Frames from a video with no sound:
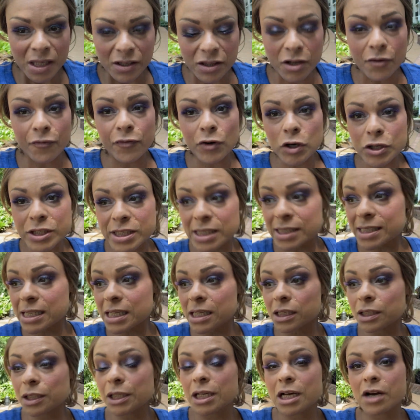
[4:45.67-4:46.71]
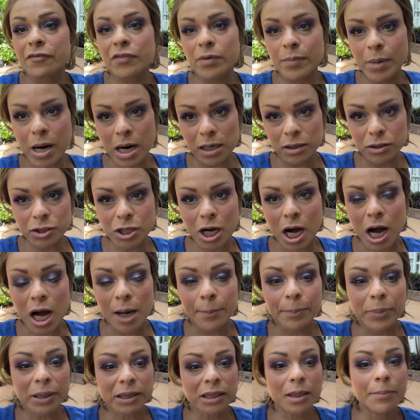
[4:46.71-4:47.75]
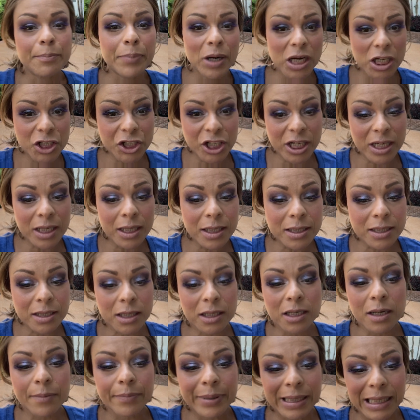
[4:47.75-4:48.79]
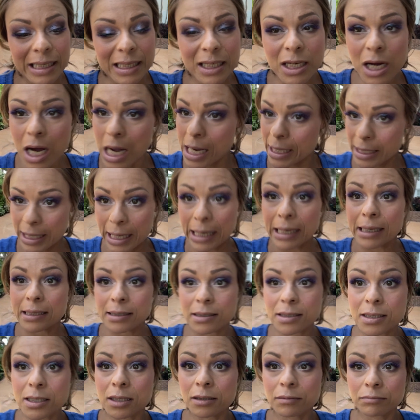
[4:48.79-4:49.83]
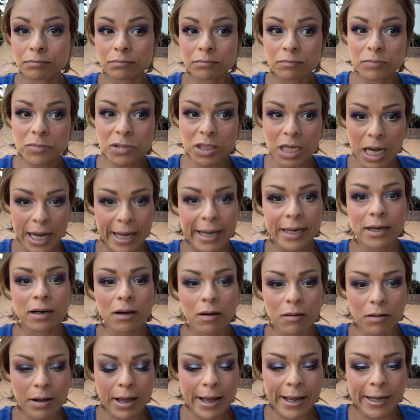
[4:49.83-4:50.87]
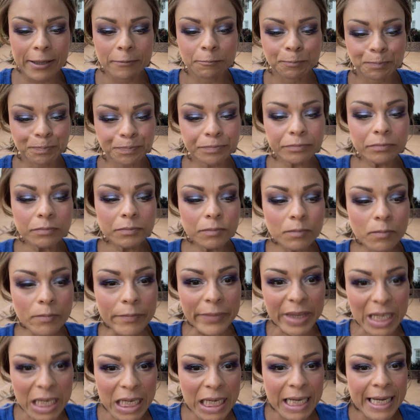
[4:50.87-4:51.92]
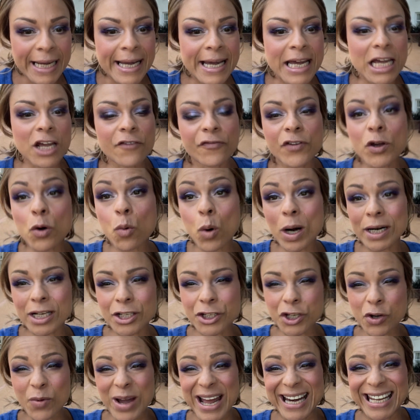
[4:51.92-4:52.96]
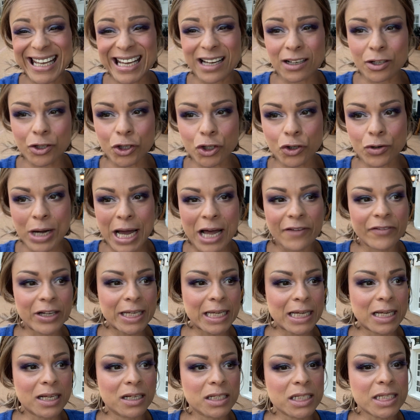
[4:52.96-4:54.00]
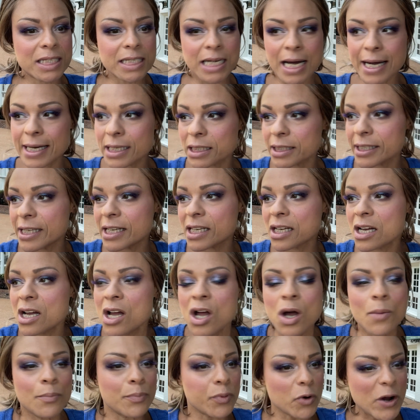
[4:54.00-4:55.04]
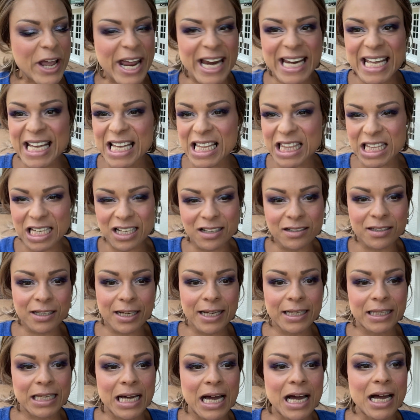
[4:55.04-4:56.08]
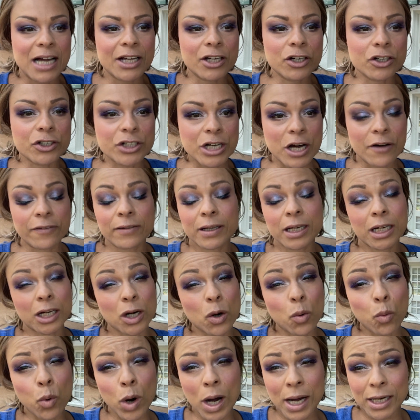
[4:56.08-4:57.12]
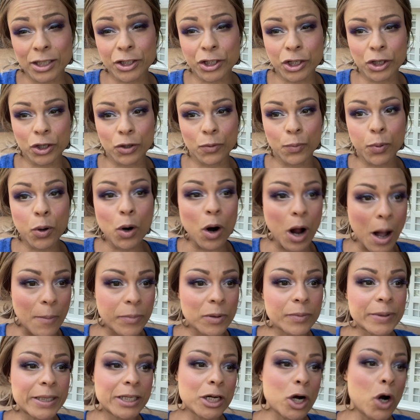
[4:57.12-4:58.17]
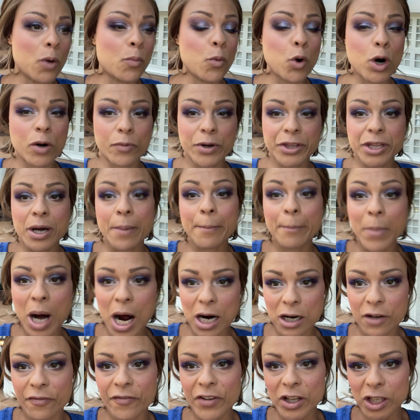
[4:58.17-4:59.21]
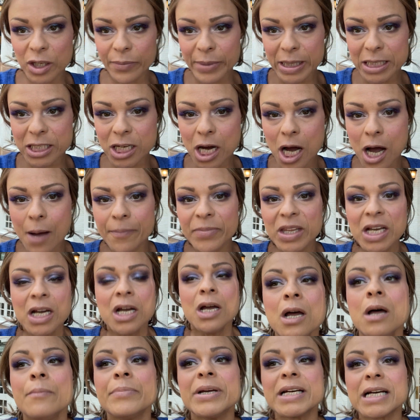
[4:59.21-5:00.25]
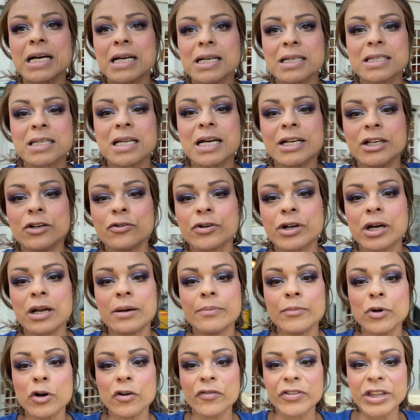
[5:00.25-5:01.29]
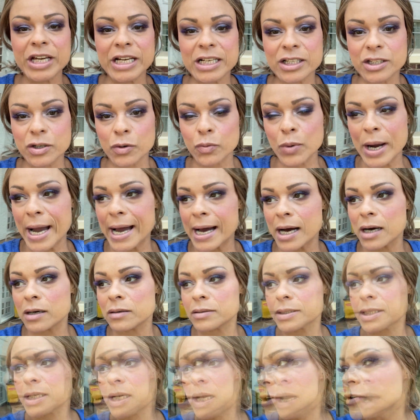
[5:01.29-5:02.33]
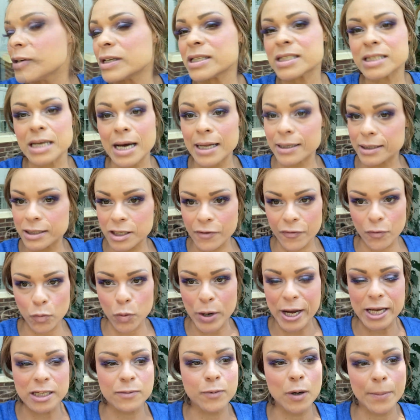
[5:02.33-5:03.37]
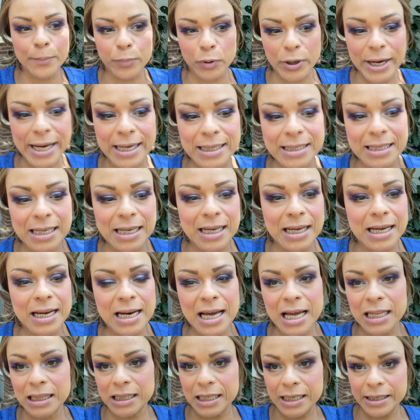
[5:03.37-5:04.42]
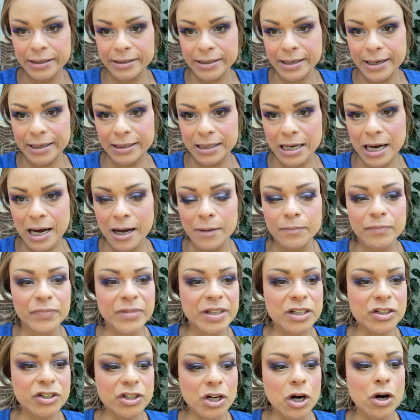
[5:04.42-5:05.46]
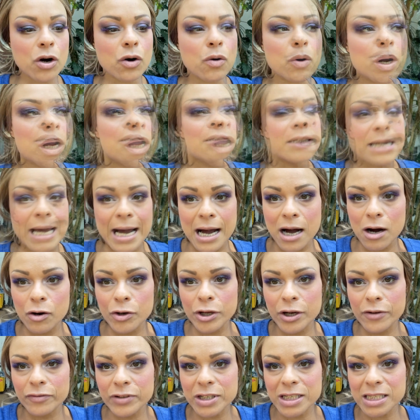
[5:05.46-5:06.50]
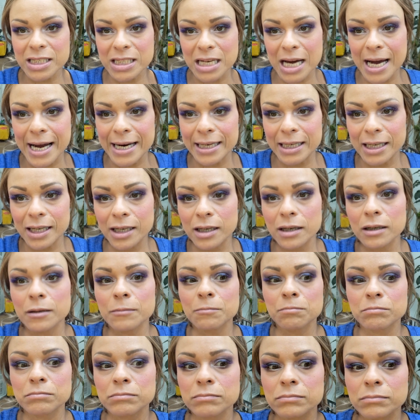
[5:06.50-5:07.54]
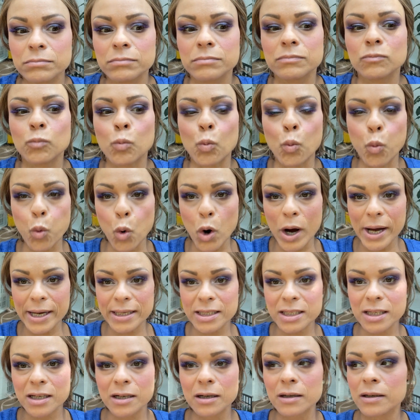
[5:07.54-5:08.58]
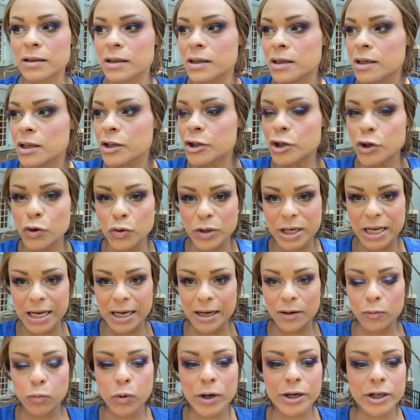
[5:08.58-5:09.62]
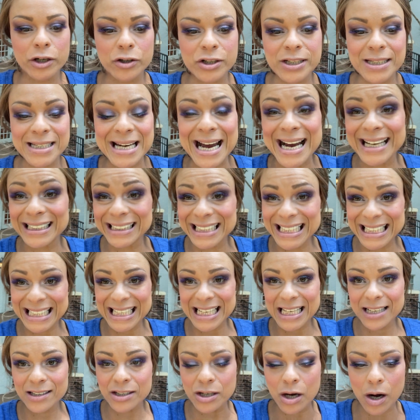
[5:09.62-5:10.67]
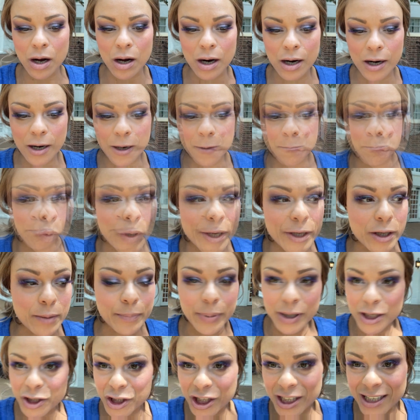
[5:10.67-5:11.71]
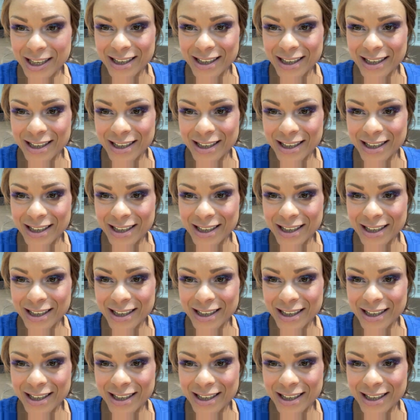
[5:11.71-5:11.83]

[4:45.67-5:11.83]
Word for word: the versatility of a monotop, but the budget is going to be not as tight, okay? If you want to do any extravagant styling, braiding, things like that, you're definitely going to want to probably go more with a monofilament top, because then you can move things around, you can style it different ways, put braids in and things like that. So now you've decided what you need, what your styling needs are, what your budget